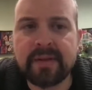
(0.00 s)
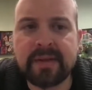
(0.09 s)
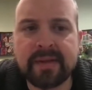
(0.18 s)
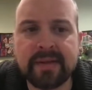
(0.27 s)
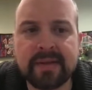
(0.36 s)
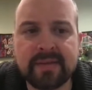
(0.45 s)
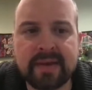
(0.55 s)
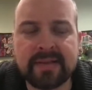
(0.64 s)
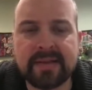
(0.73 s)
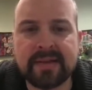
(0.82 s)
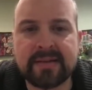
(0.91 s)
And I've
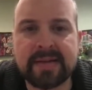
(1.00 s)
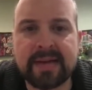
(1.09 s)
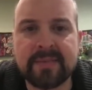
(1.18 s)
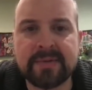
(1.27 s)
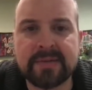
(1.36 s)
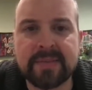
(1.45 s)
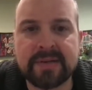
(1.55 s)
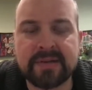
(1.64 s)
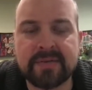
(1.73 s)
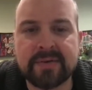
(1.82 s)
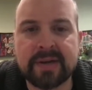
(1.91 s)
got the time just to
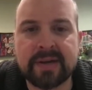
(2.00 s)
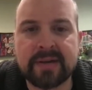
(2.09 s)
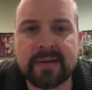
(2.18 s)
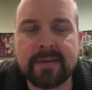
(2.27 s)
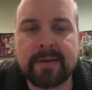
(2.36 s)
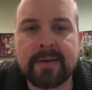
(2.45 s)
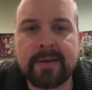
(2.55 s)
myself where I can